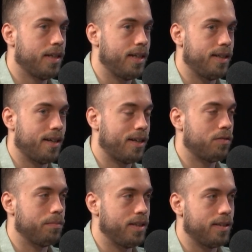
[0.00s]
And I
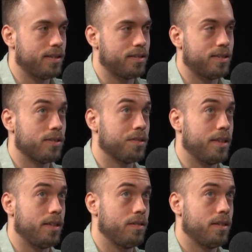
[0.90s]
don't mean
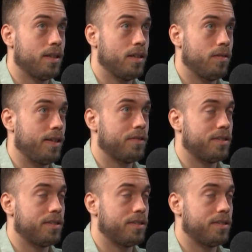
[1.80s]
necessarily whenever